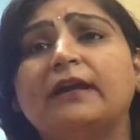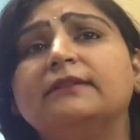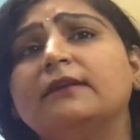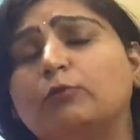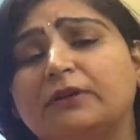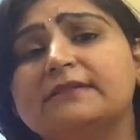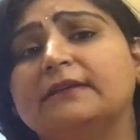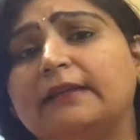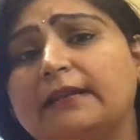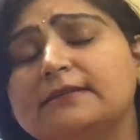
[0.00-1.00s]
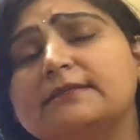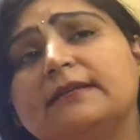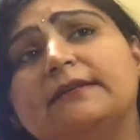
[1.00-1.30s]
I think, what is intelligence?